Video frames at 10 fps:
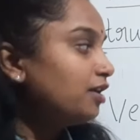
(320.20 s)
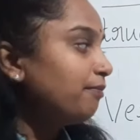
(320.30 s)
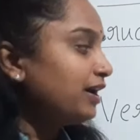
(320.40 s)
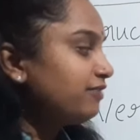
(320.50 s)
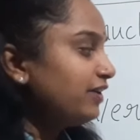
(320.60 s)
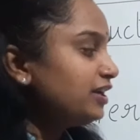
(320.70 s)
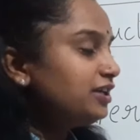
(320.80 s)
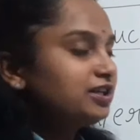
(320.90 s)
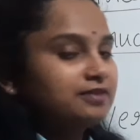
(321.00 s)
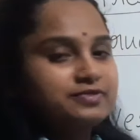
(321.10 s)
But when
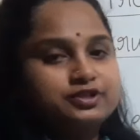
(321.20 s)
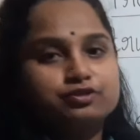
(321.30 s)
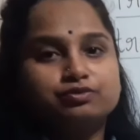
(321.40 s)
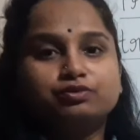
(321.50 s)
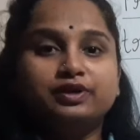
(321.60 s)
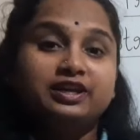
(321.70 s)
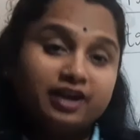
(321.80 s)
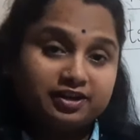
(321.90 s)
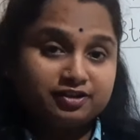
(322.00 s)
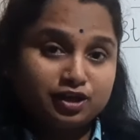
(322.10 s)
it comes to
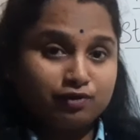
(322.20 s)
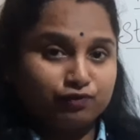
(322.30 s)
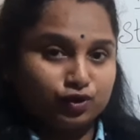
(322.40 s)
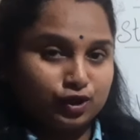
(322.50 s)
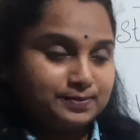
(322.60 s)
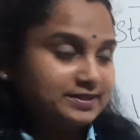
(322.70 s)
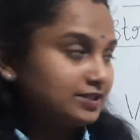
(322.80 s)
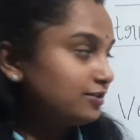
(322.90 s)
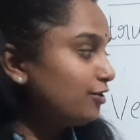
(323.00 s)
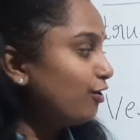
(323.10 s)
irregular
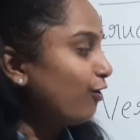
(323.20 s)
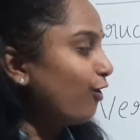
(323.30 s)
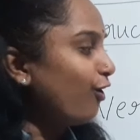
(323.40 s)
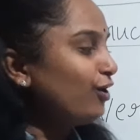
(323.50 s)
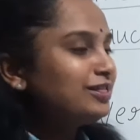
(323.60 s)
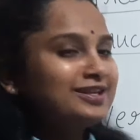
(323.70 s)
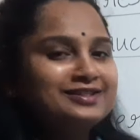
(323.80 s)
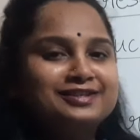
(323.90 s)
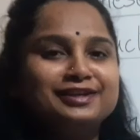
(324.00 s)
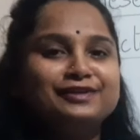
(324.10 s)
verbs, all
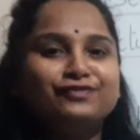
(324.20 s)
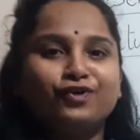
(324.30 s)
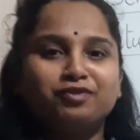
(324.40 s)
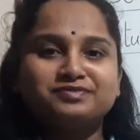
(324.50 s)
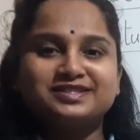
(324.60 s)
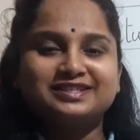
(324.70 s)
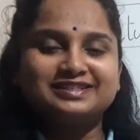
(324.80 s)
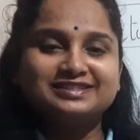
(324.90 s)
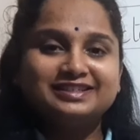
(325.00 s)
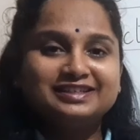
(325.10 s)
the three forms
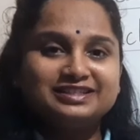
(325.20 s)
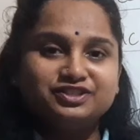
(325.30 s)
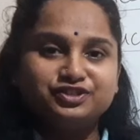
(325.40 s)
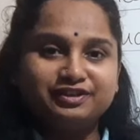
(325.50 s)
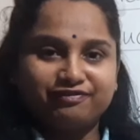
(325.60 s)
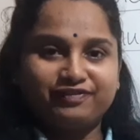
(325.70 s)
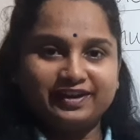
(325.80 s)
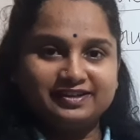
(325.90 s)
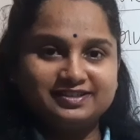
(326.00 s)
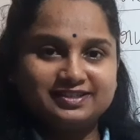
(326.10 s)
are
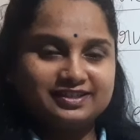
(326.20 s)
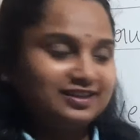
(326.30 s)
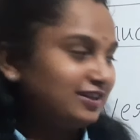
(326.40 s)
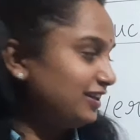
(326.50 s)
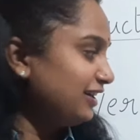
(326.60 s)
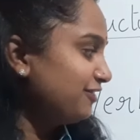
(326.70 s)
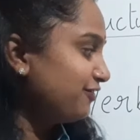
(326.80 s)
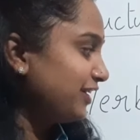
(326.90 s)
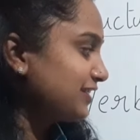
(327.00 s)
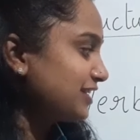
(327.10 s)
different.
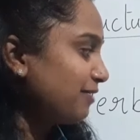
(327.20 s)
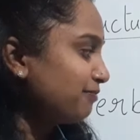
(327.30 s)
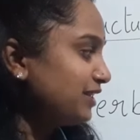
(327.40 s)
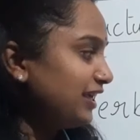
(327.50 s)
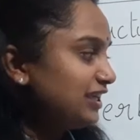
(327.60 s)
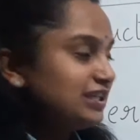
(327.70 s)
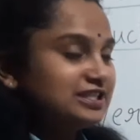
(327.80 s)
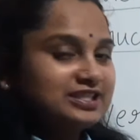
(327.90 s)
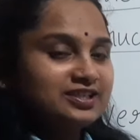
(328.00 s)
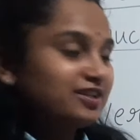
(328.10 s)
For example,
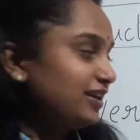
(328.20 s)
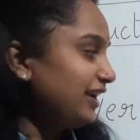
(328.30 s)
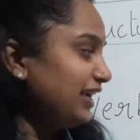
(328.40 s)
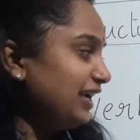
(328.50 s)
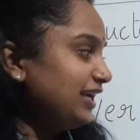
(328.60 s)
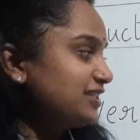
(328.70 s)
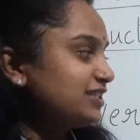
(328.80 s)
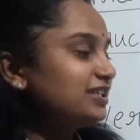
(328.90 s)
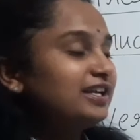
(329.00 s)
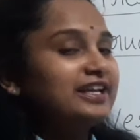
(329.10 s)
eat,
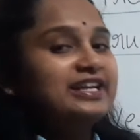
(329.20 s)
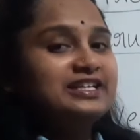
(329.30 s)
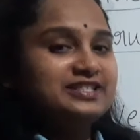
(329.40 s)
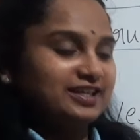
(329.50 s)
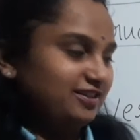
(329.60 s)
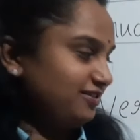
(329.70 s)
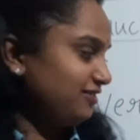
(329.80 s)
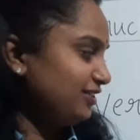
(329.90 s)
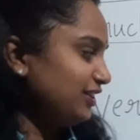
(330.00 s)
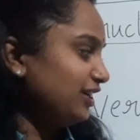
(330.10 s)
ate, eaten,
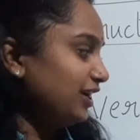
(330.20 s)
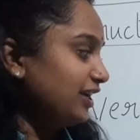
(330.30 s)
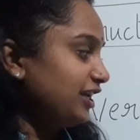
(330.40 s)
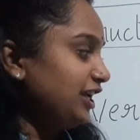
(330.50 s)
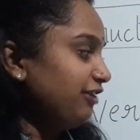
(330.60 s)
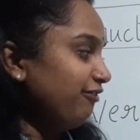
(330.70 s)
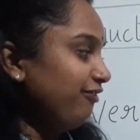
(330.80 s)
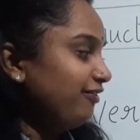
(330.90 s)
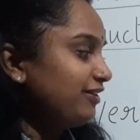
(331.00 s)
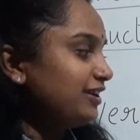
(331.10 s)
give,
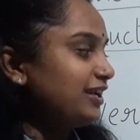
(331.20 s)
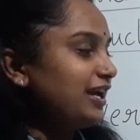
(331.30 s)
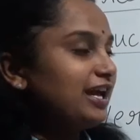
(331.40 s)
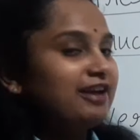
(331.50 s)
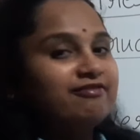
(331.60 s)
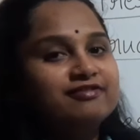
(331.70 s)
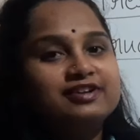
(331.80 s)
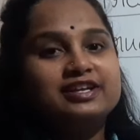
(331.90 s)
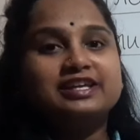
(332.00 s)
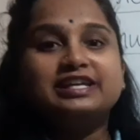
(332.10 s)
gave,
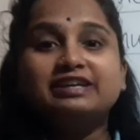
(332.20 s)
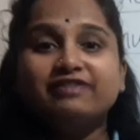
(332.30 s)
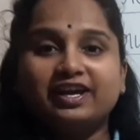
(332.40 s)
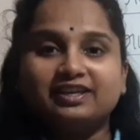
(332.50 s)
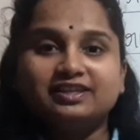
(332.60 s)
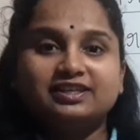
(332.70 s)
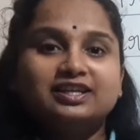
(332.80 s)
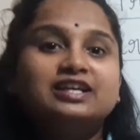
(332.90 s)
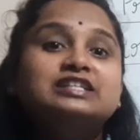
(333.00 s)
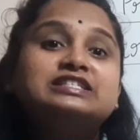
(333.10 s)
given,
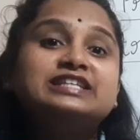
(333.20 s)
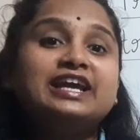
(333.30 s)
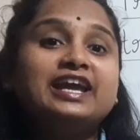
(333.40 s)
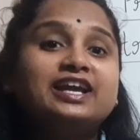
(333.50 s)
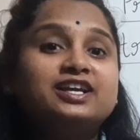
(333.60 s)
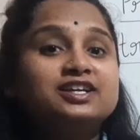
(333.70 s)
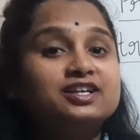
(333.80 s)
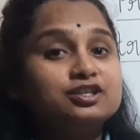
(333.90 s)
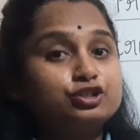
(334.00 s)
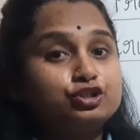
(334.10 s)
take,
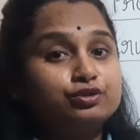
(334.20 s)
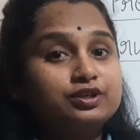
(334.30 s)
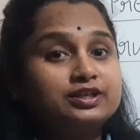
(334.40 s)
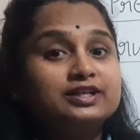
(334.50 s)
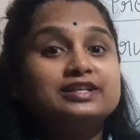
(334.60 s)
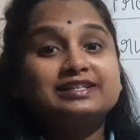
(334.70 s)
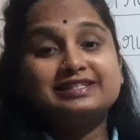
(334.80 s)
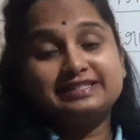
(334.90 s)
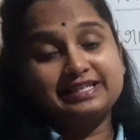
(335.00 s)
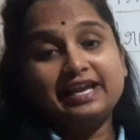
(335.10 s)
took,
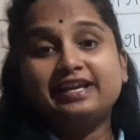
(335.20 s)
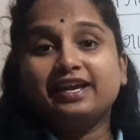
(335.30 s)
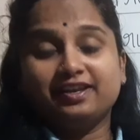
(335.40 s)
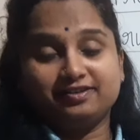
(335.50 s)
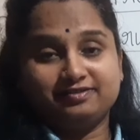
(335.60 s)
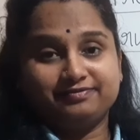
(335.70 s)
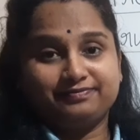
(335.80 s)
taken.